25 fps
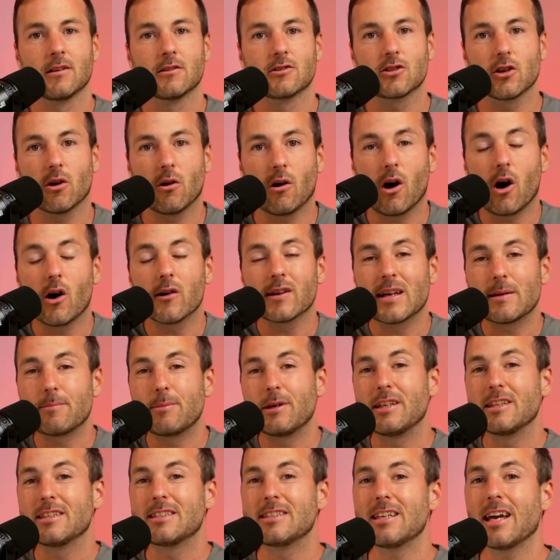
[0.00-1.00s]
So all that
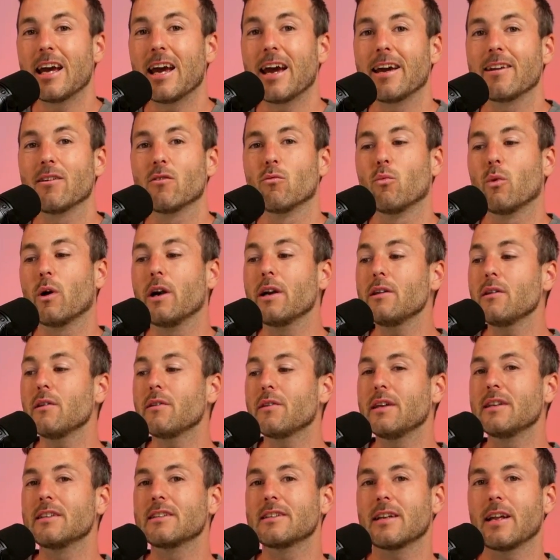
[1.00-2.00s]
being said, what do you
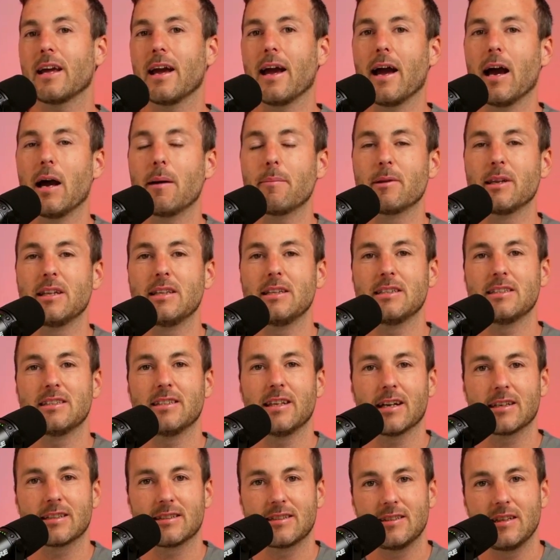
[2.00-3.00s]
think is going to happen in these
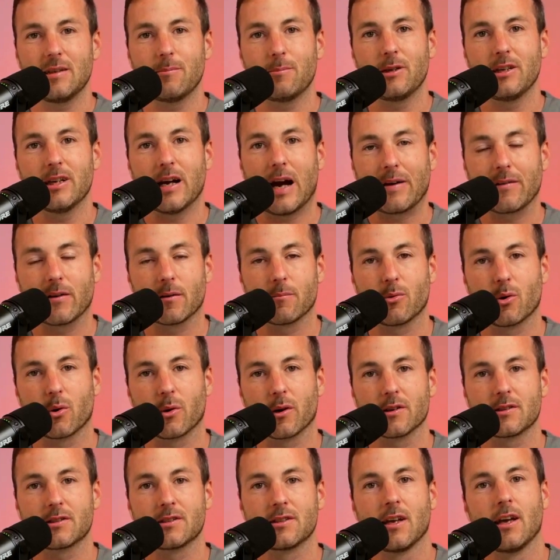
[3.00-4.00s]
next CPI
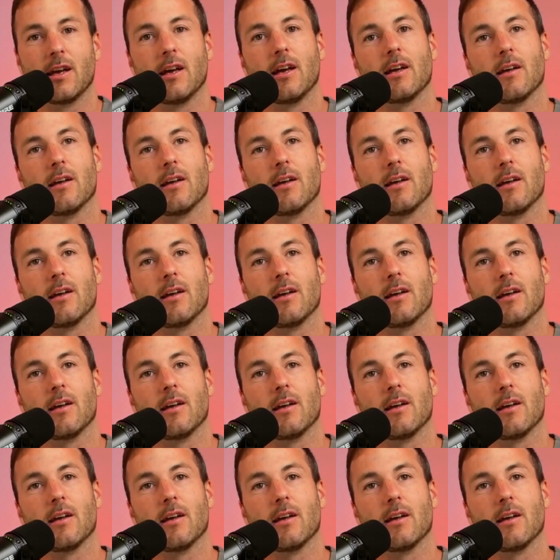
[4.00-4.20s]
reports